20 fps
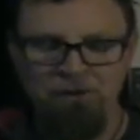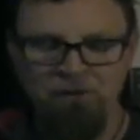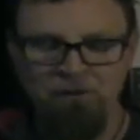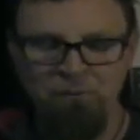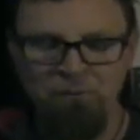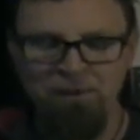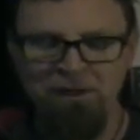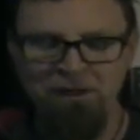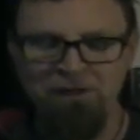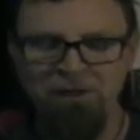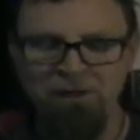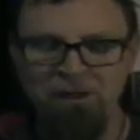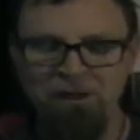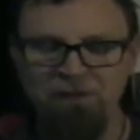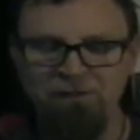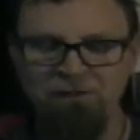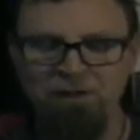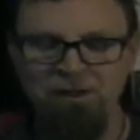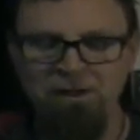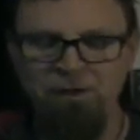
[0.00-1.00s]
Smitten
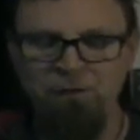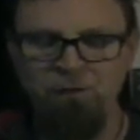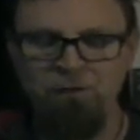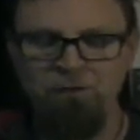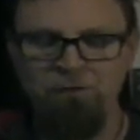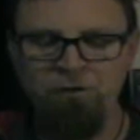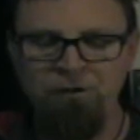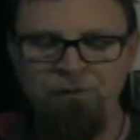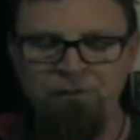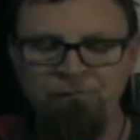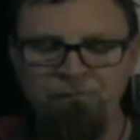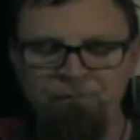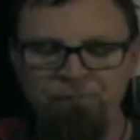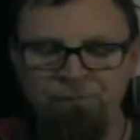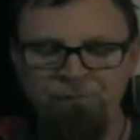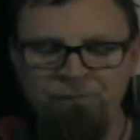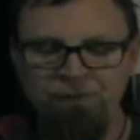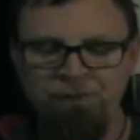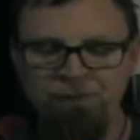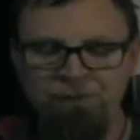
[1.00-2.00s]
is a huge
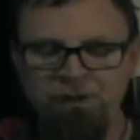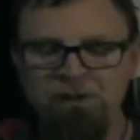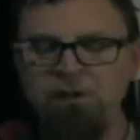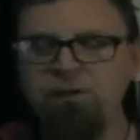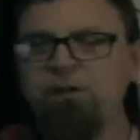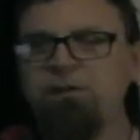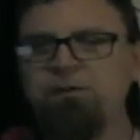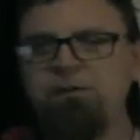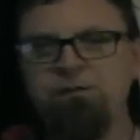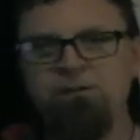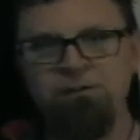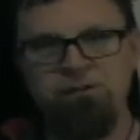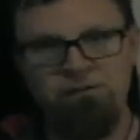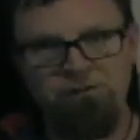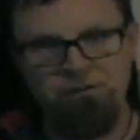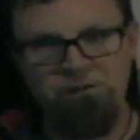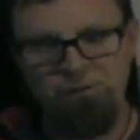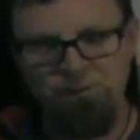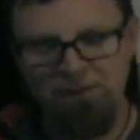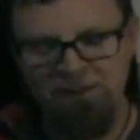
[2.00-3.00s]
it,
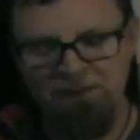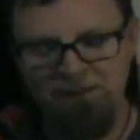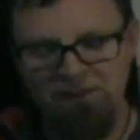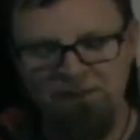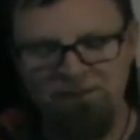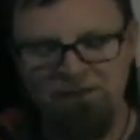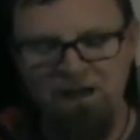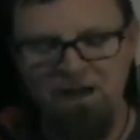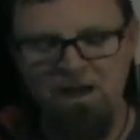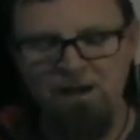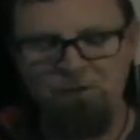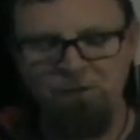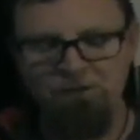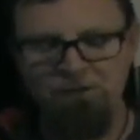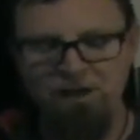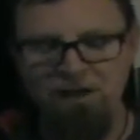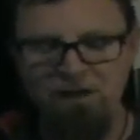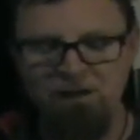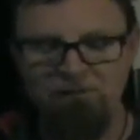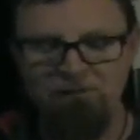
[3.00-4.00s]
Smitten is a house
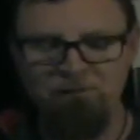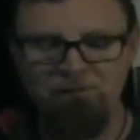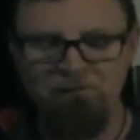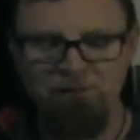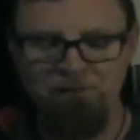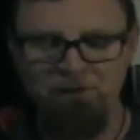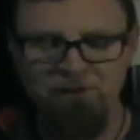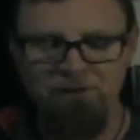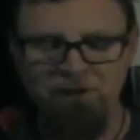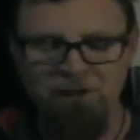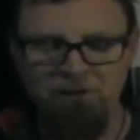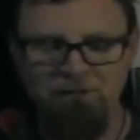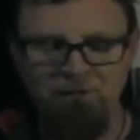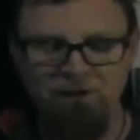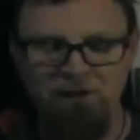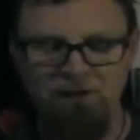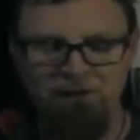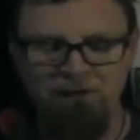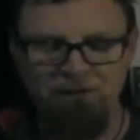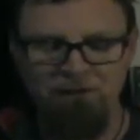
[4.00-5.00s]
cat. Good
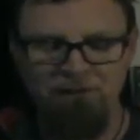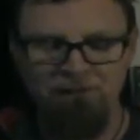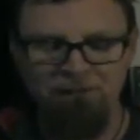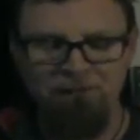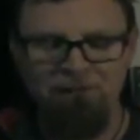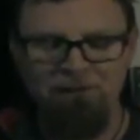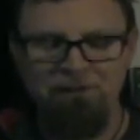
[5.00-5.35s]
handwriting there.